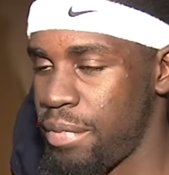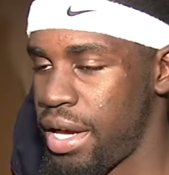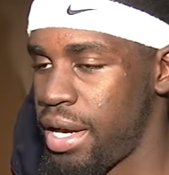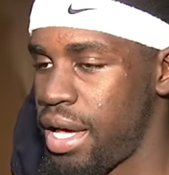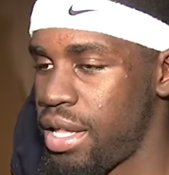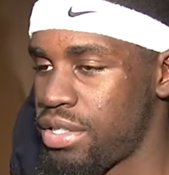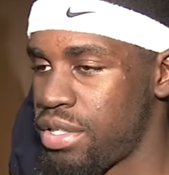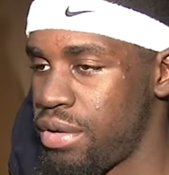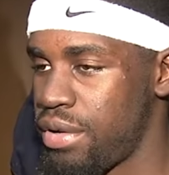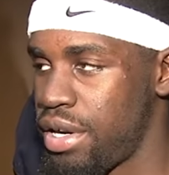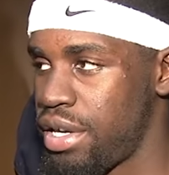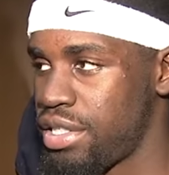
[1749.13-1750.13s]
my college
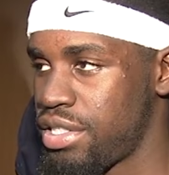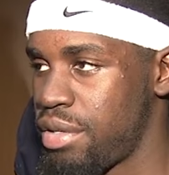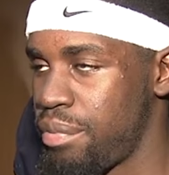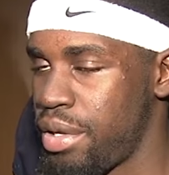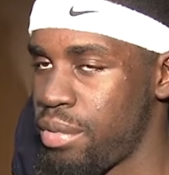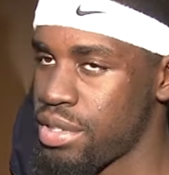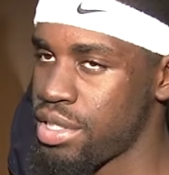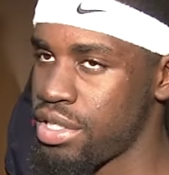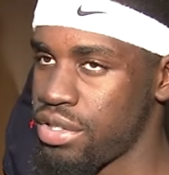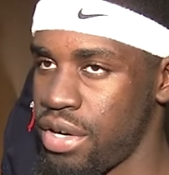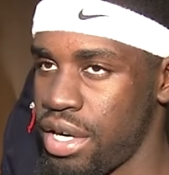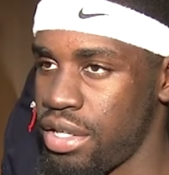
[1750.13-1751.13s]
career. And just to be with such
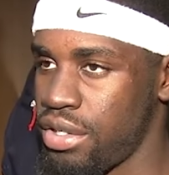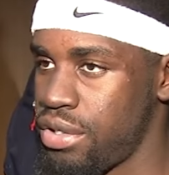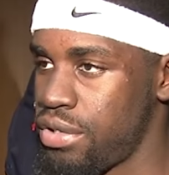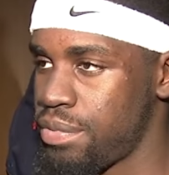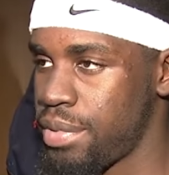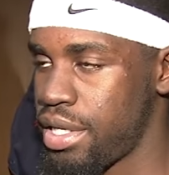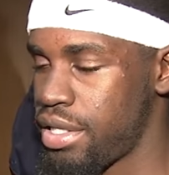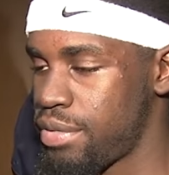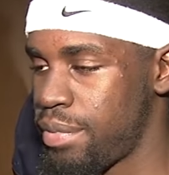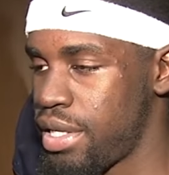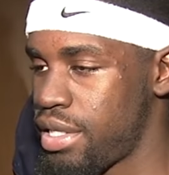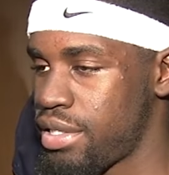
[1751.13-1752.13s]
great dudes, man, it's
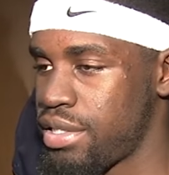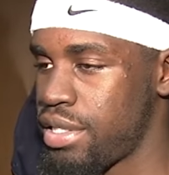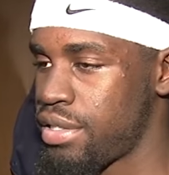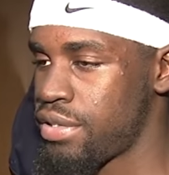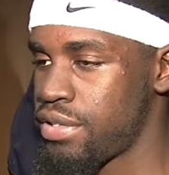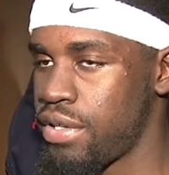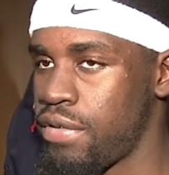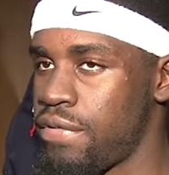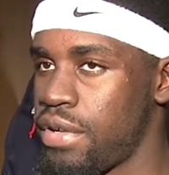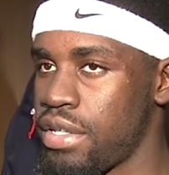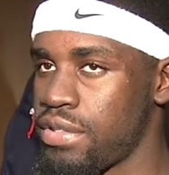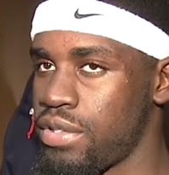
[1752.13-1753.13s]
made this season so
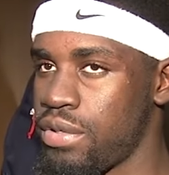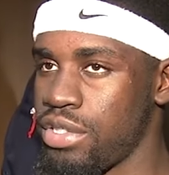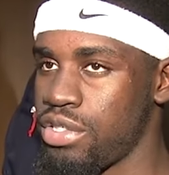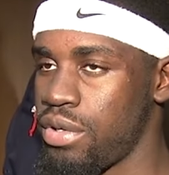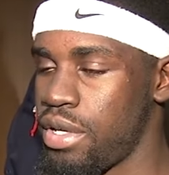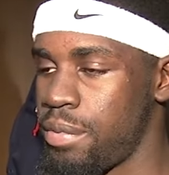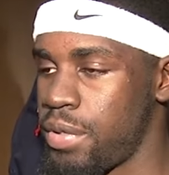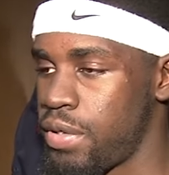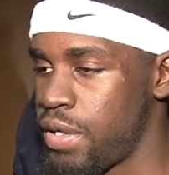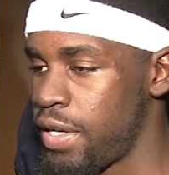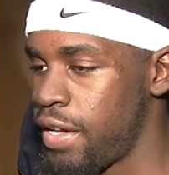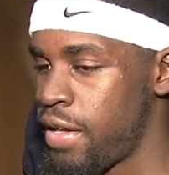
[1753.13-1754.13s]
fun, so enjoyable.
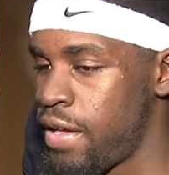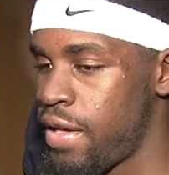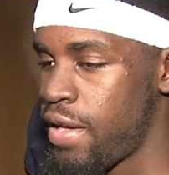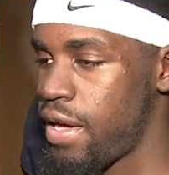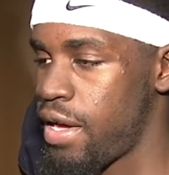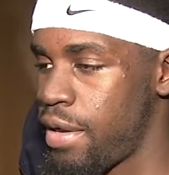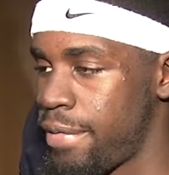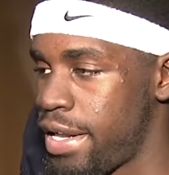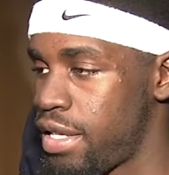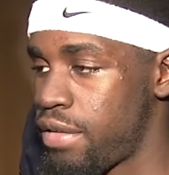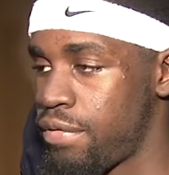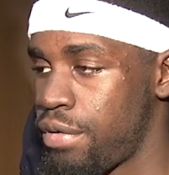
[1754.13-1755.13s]
I
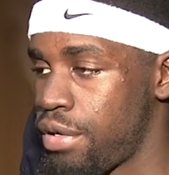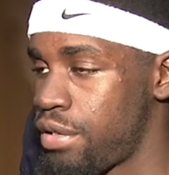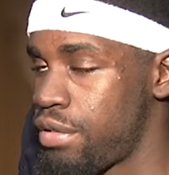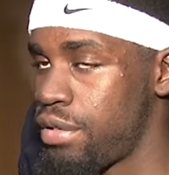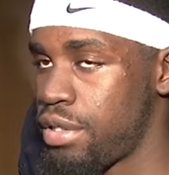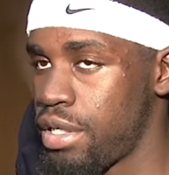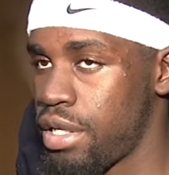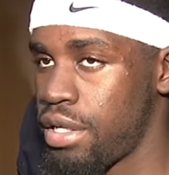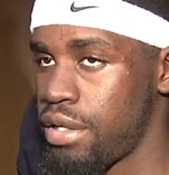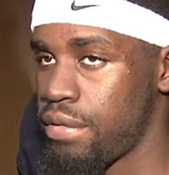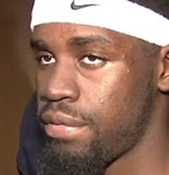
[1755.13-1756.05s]
look forward to doing it again.